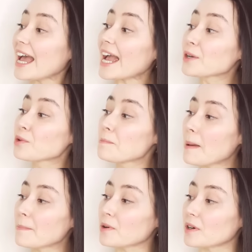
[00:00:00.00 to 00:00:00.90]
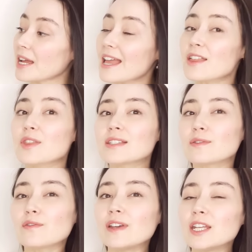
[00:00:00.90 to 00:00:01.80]
And remember, this
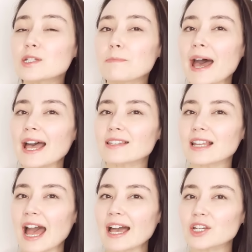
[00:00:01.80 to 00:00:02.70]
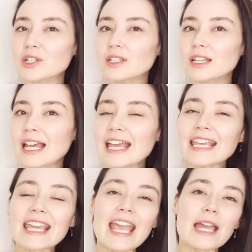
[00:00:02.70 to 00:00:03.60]
finished past action
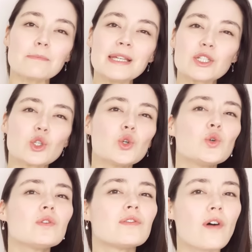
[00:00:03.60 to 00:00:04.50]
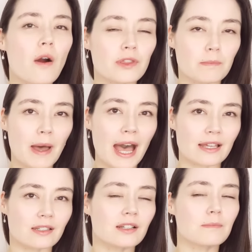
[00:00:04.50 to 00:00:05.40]
can't be too far in the
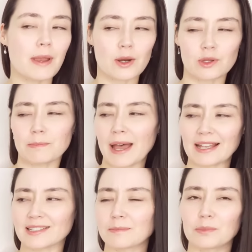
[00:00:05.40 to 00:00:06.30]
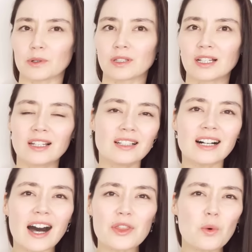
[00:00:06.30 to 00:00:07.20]
past compared to the past simple.
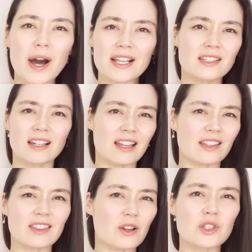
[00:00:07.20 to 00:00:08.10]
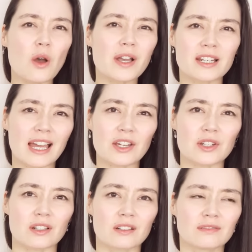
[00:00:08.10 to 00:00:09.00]
Otherwise, there's no
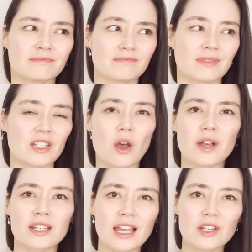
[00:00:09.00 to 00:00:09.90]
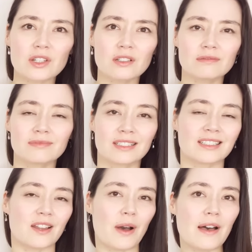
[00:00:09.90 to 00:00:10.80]
connection. No connection,
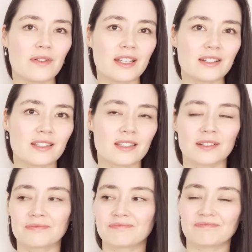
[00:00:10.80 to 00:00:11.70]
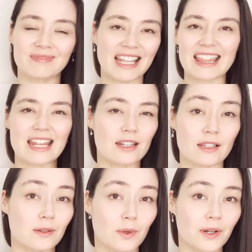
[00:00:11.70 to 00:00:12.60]
no evidence, then it
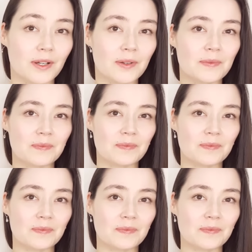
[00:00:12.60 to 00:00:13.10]
doesn't work.